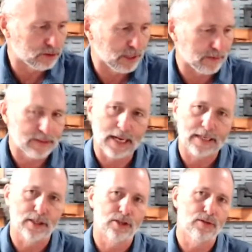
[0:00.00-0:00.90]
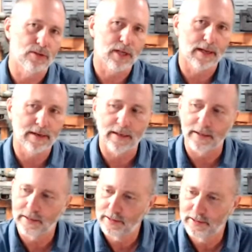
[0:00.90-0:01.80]
a lot of tech issues on
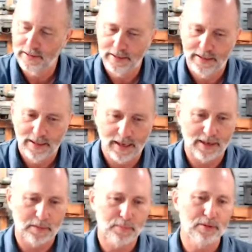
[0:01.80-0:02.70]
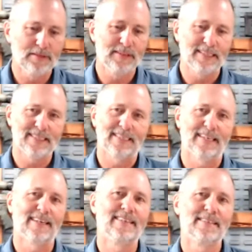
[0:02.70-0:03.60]
our previous
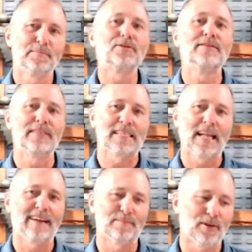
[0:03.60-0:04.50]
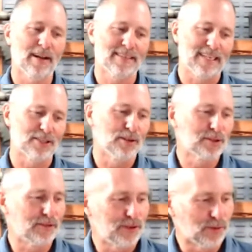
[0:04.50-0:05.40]
live broadcast.
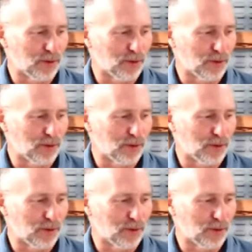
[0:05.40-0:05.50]
Those of you who are